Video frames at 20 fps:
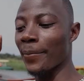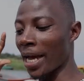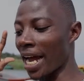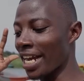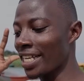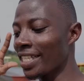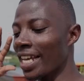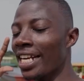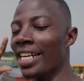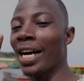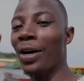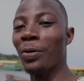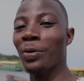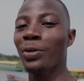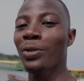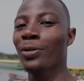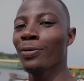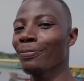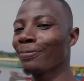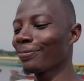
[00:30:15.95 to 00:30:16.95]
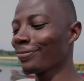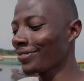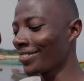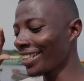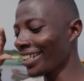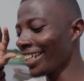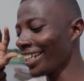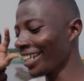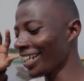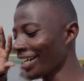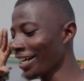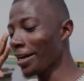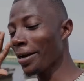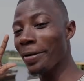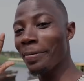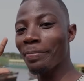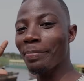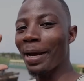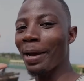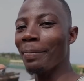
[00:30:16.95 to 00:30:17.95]
I sign out.
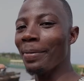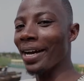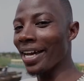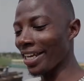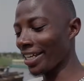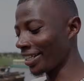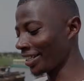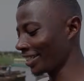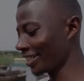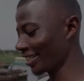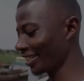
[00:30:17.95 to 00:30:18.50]
Bye-bye.